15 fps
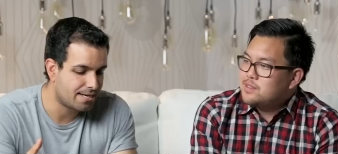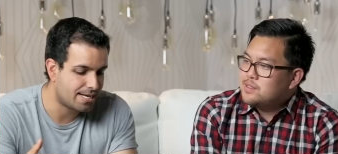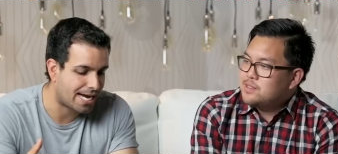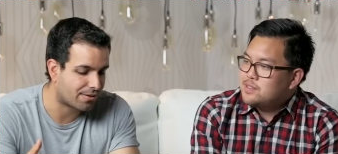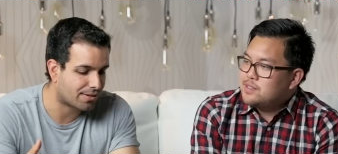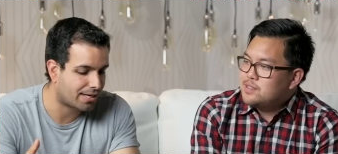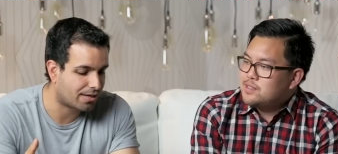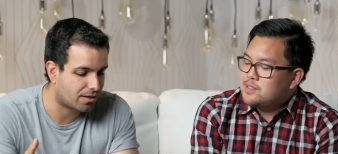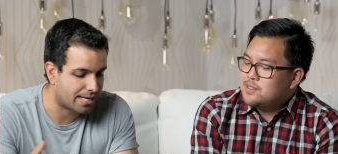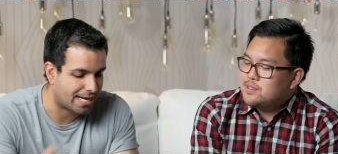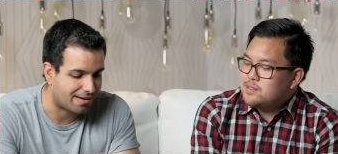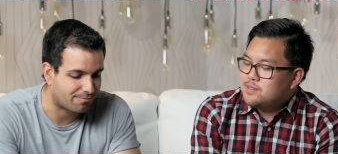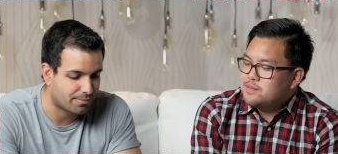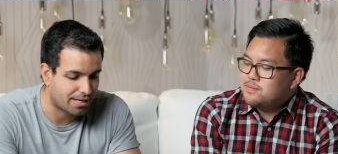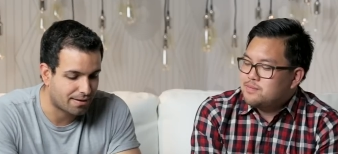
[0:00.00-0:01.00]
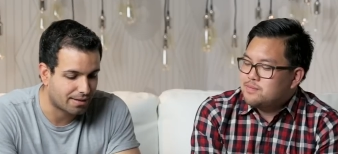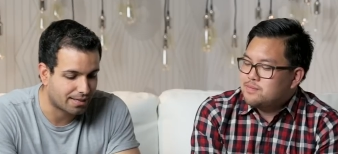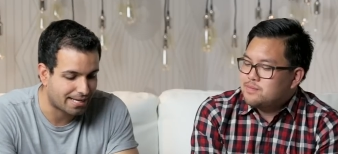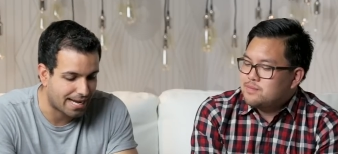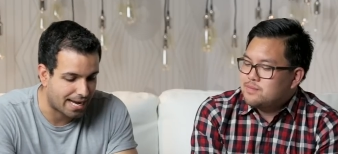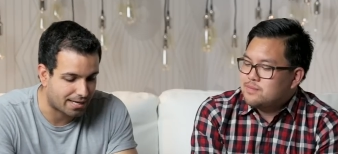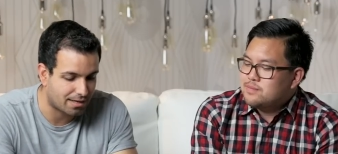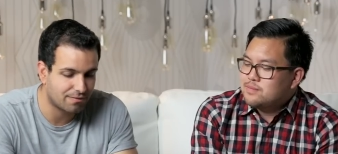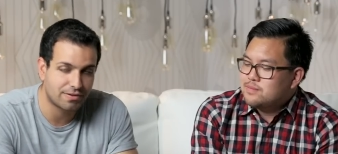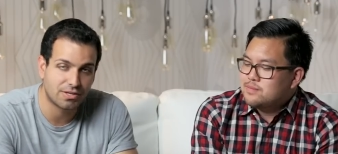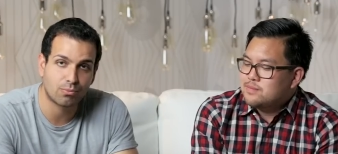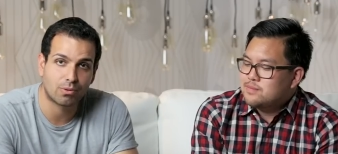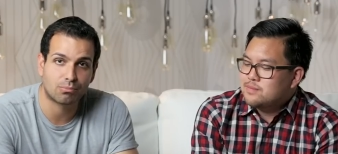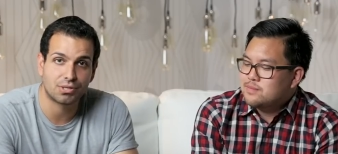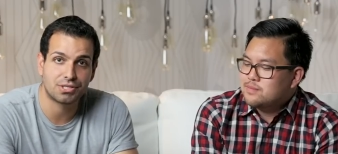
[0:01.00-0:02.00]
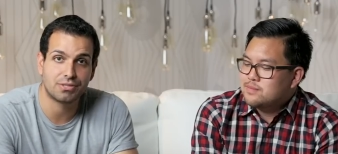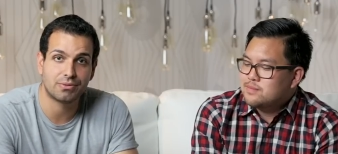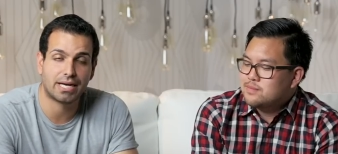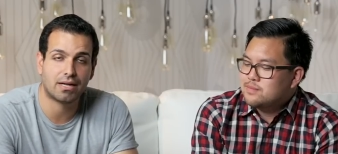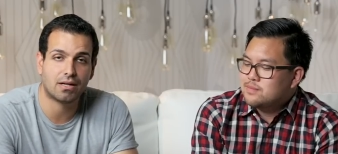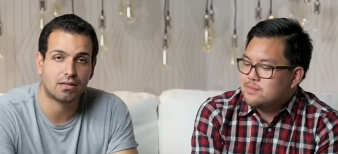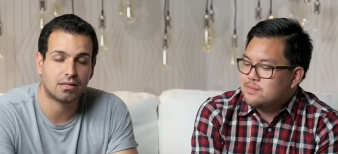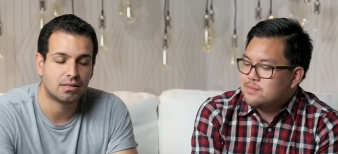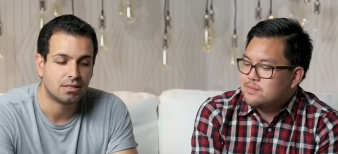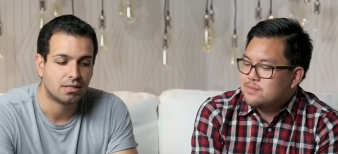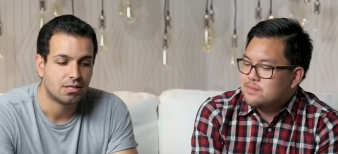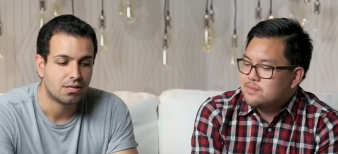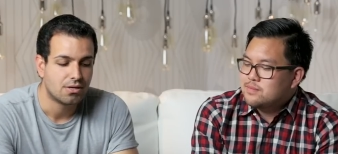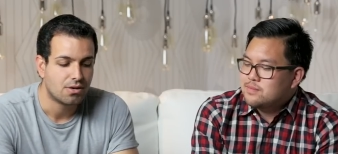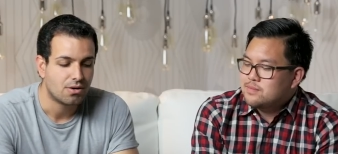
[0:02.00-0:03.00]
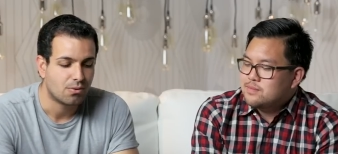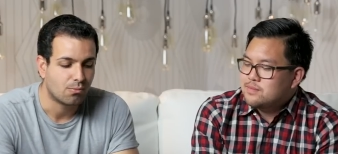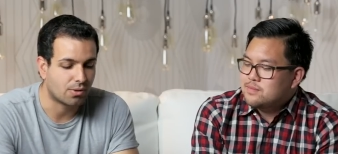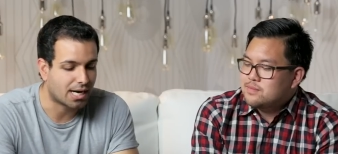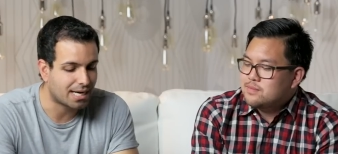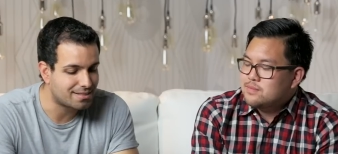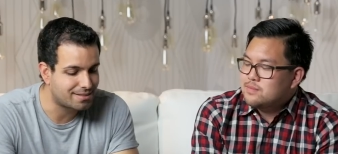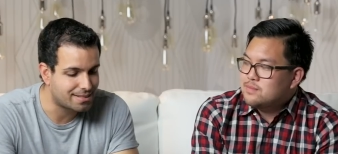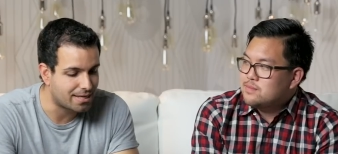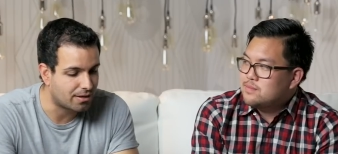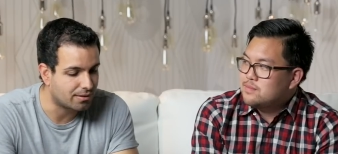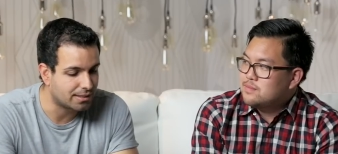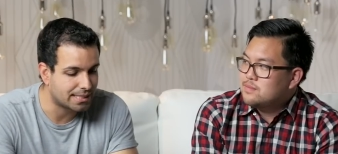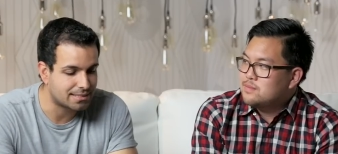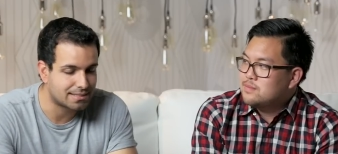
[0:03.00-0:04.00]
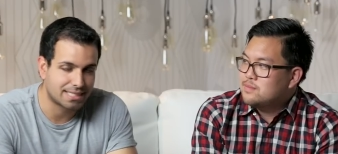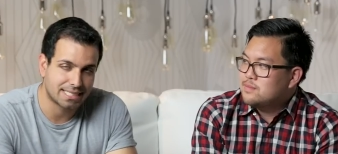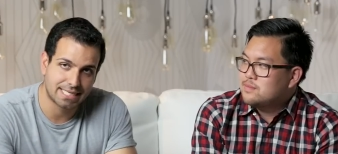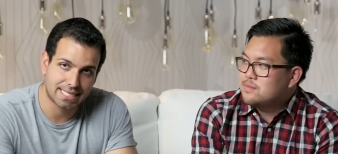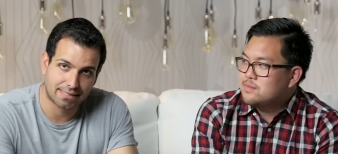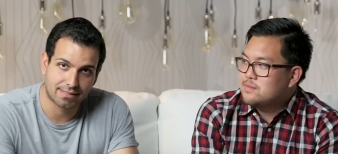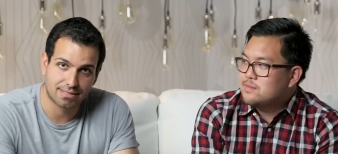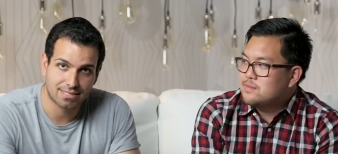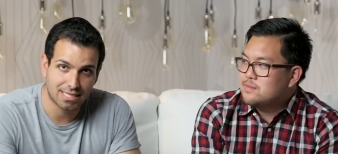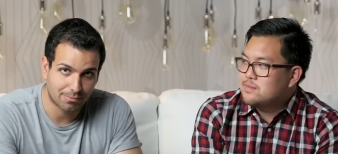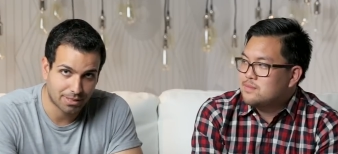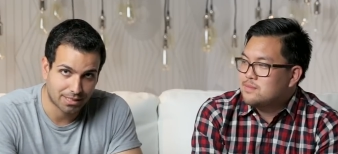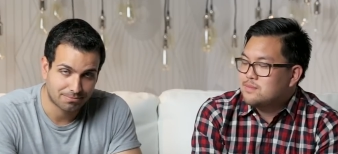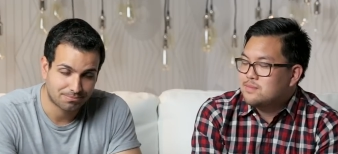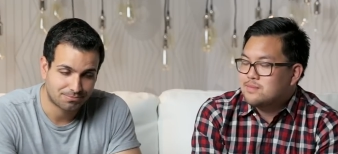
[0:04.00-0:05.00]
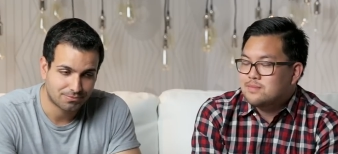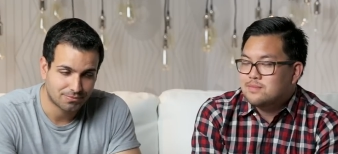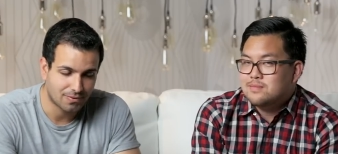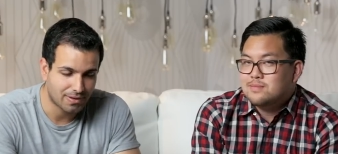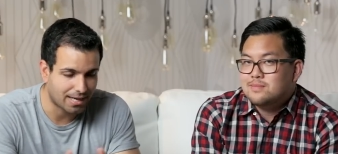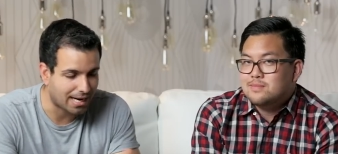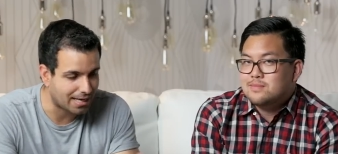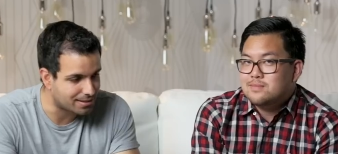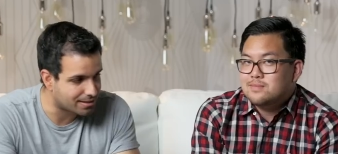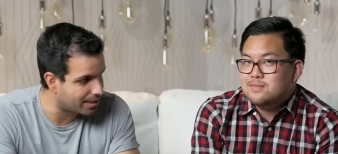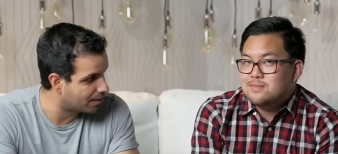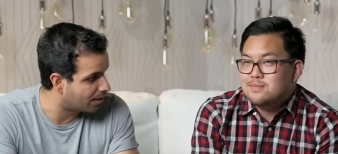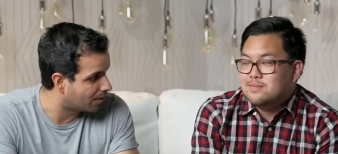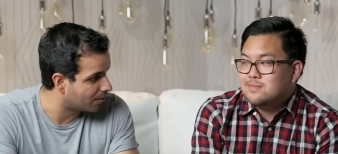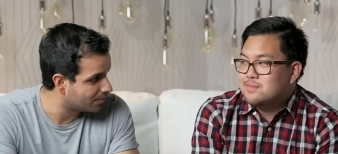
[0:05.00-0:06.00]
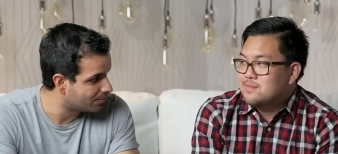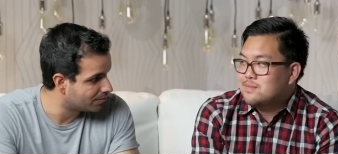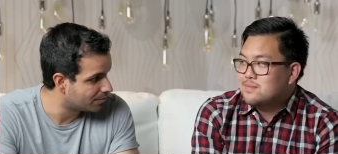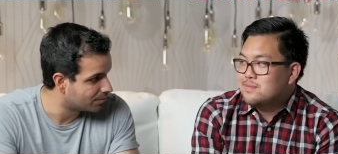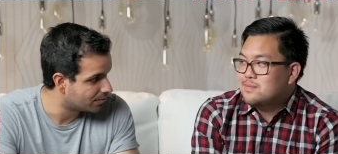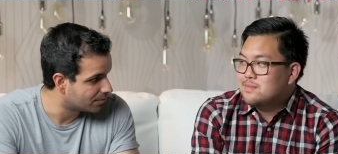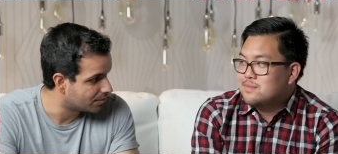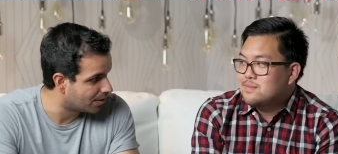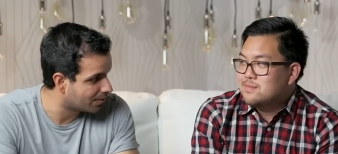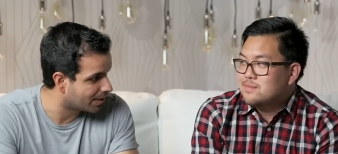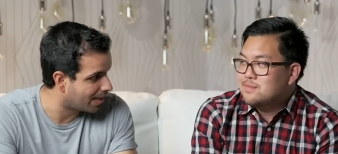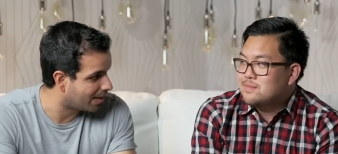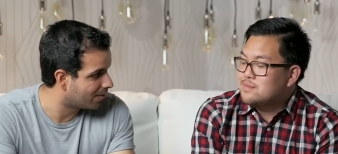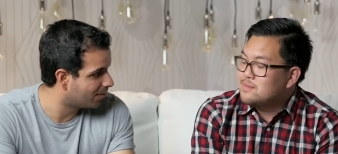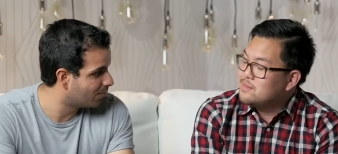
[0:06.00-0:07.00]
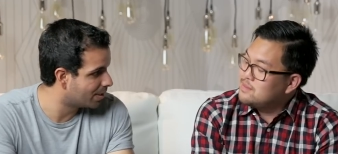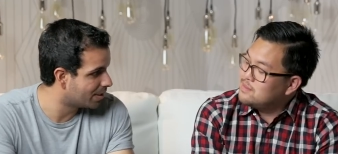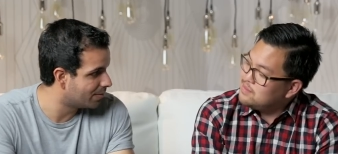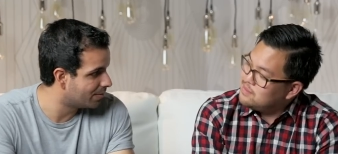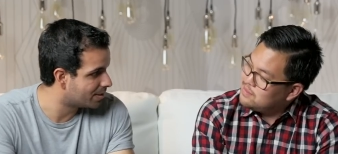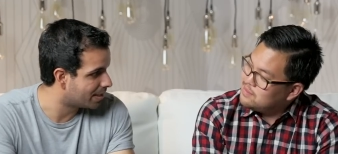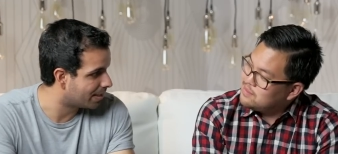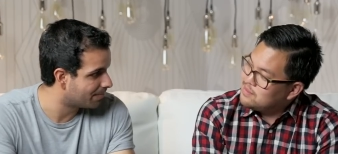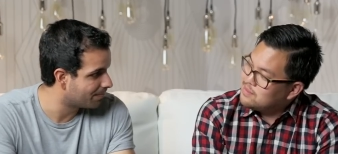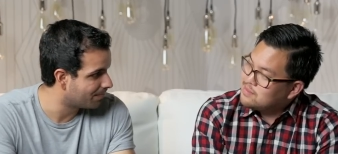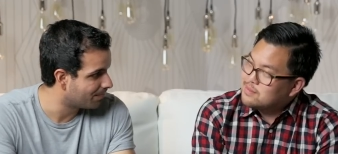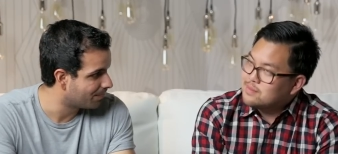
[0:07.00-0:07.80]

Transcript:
Speaker 1: now that I already have my Canon fifty-one point two L, would I sell this to get the Sigma? And I'd say no. Okay, I don't know what you would say.